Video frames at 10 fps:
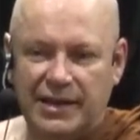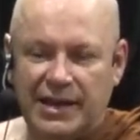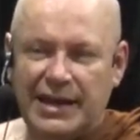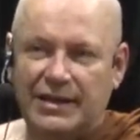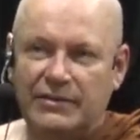
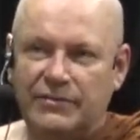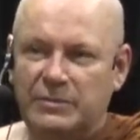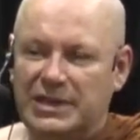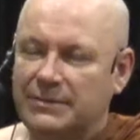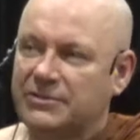And I, for
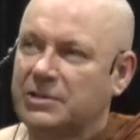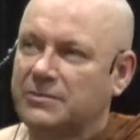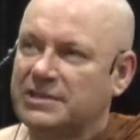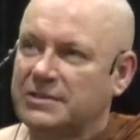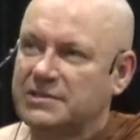me, it was
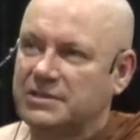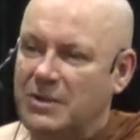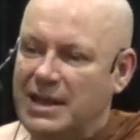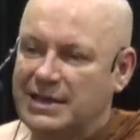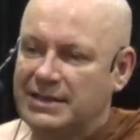always so
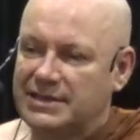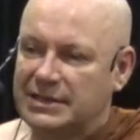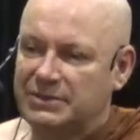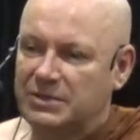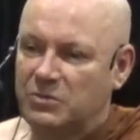strange. It
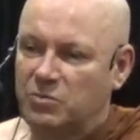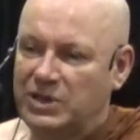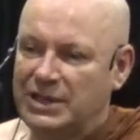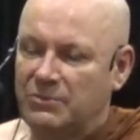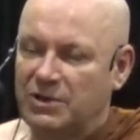was so
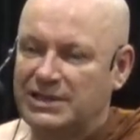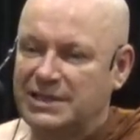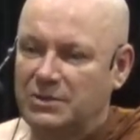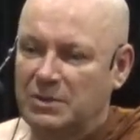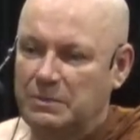weird. What is
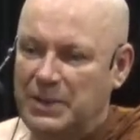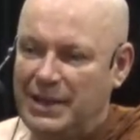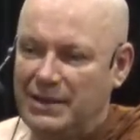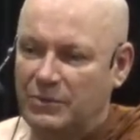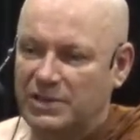this all
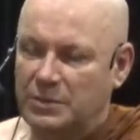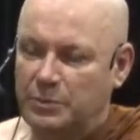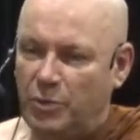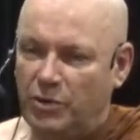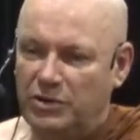about? What is the
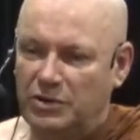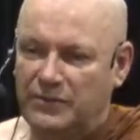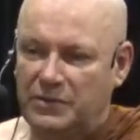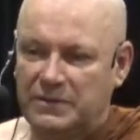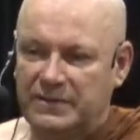point of
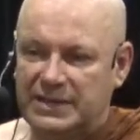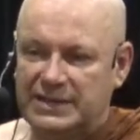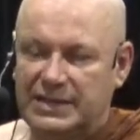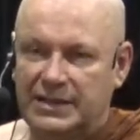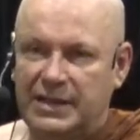all of
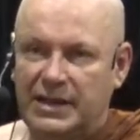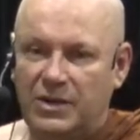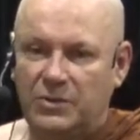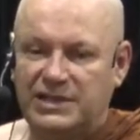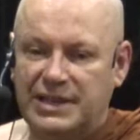this? Uh,
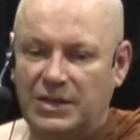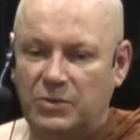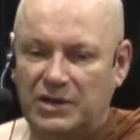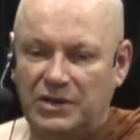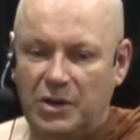where is
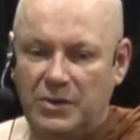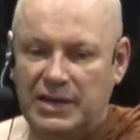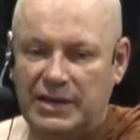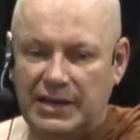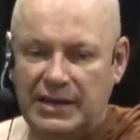anyone
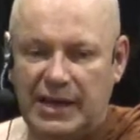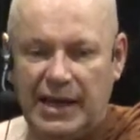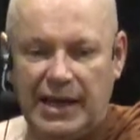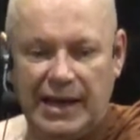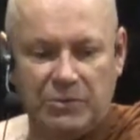going? Uh,
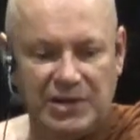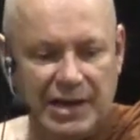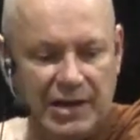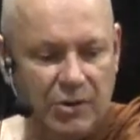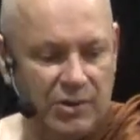and when
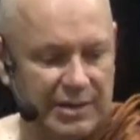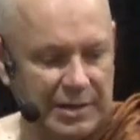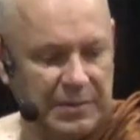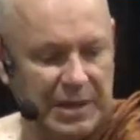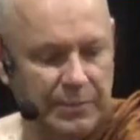I looked
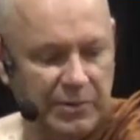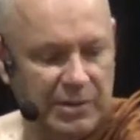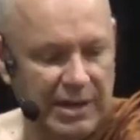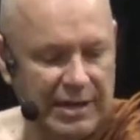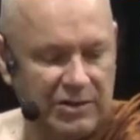at
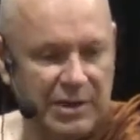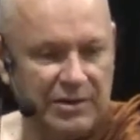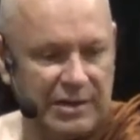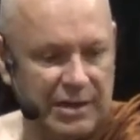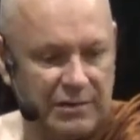people and I tried
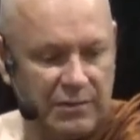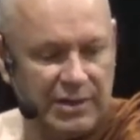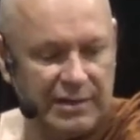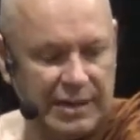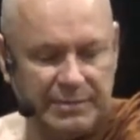to kind of look
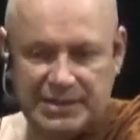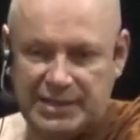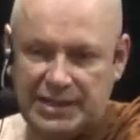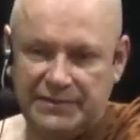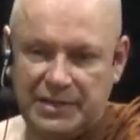at them and
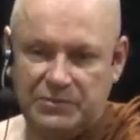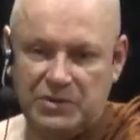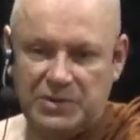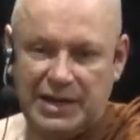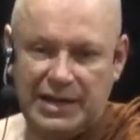see if they were
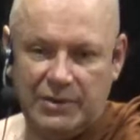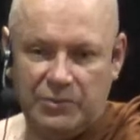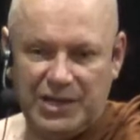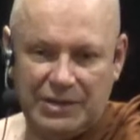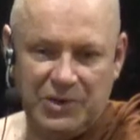really,
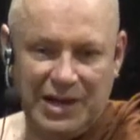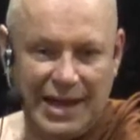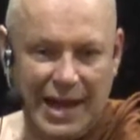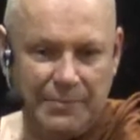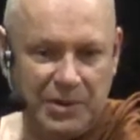were they really
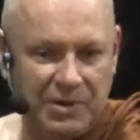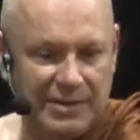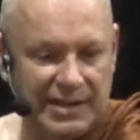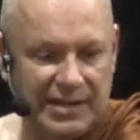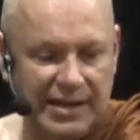happy when
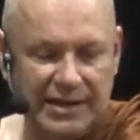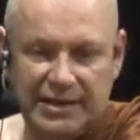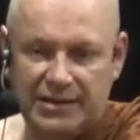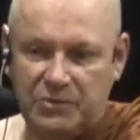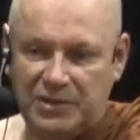they
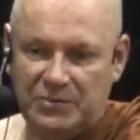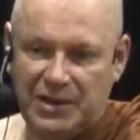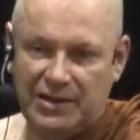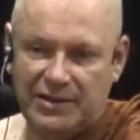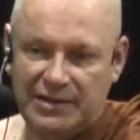died? were they
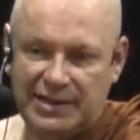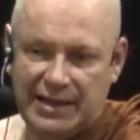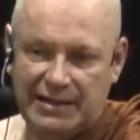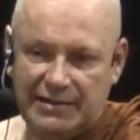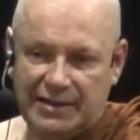really
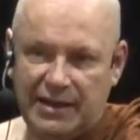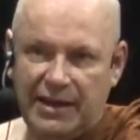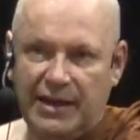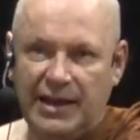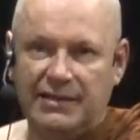content?
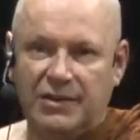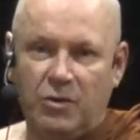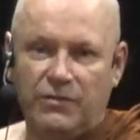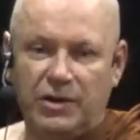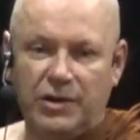Had they
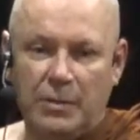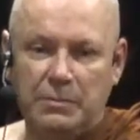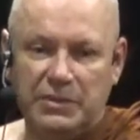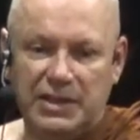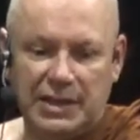
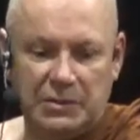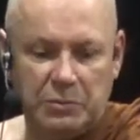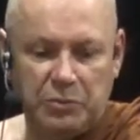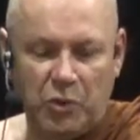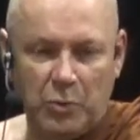overcome the
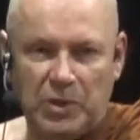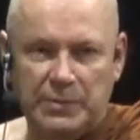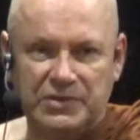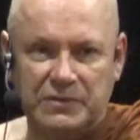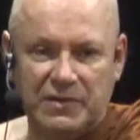
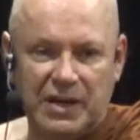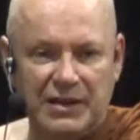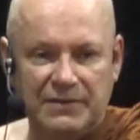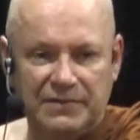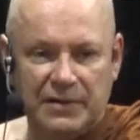problems of
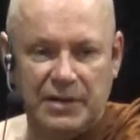life?